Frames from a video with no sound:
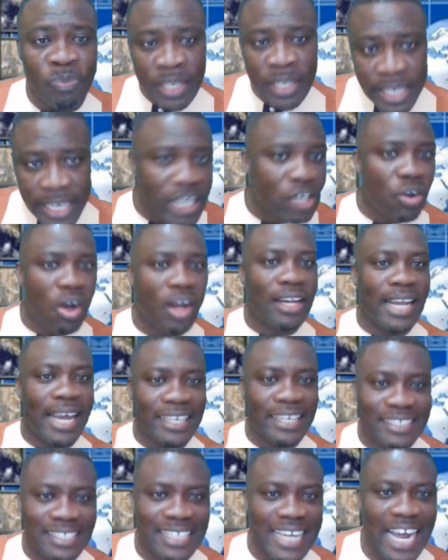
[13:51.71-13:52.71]
he
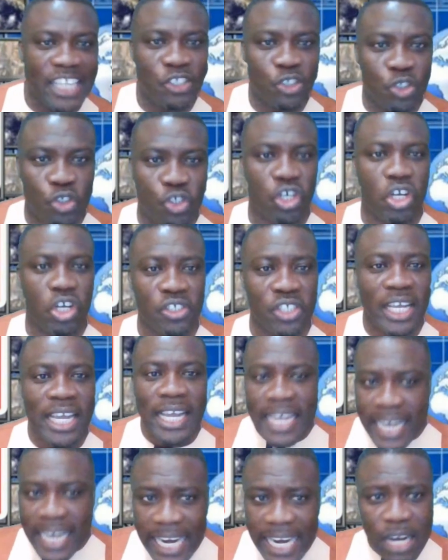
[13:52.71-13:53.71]
collects that church,
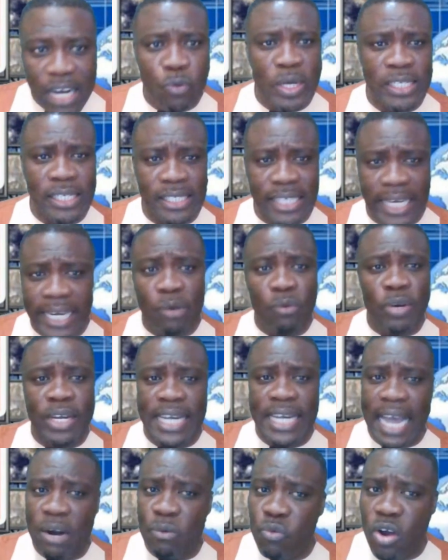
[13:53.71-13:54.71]
and we think
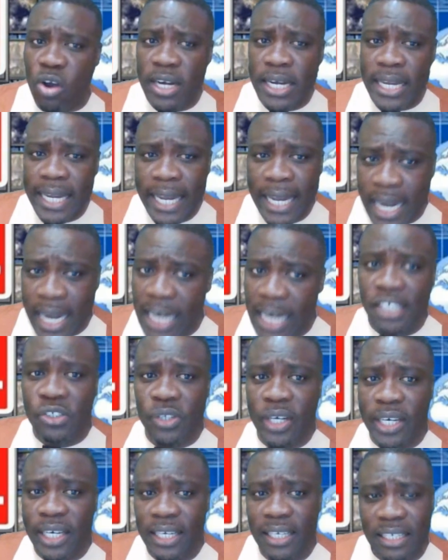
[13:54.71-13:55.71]
we are running a country.